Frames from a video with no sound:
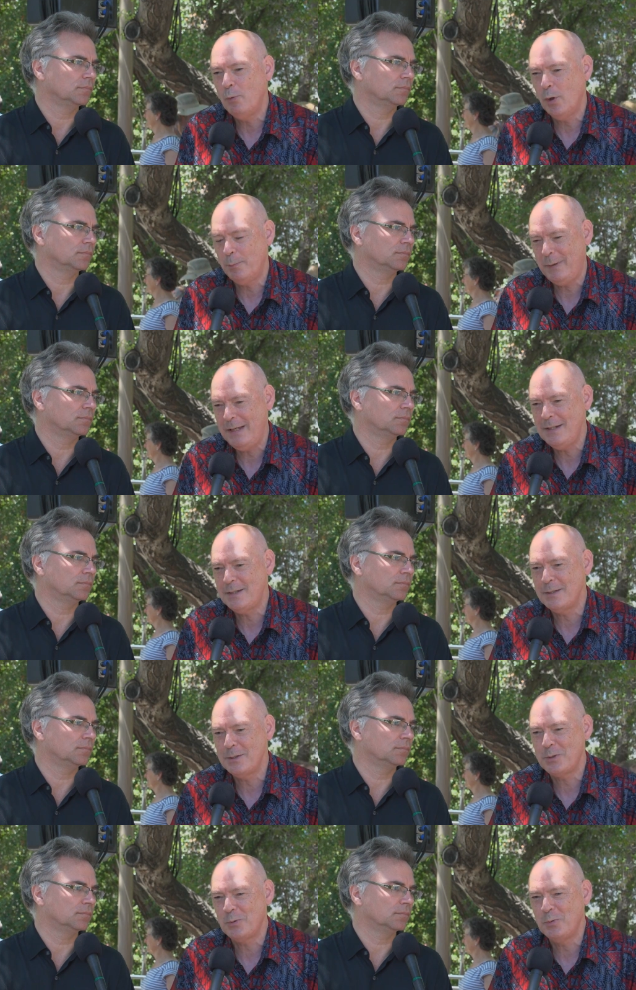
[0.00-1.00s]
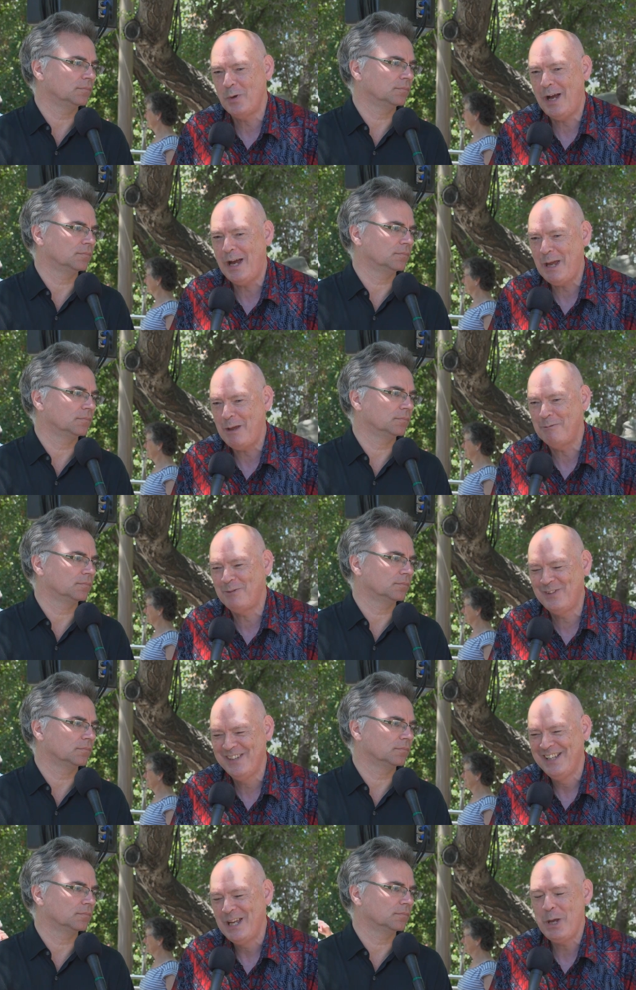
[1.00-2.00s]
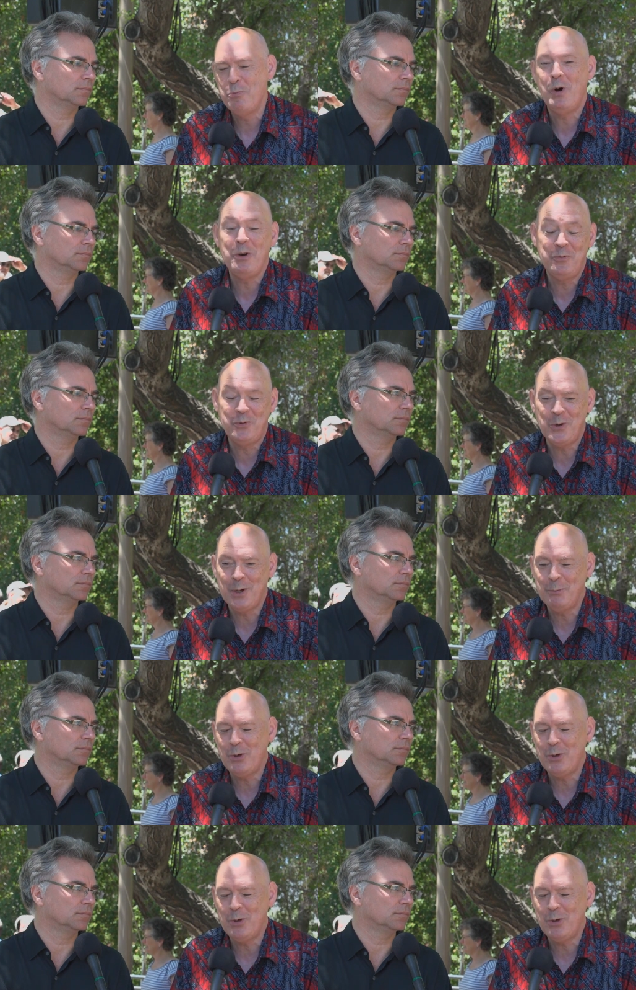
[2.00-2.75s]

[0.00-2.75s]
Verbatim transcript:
Speaker 1: more pieces arrive in one form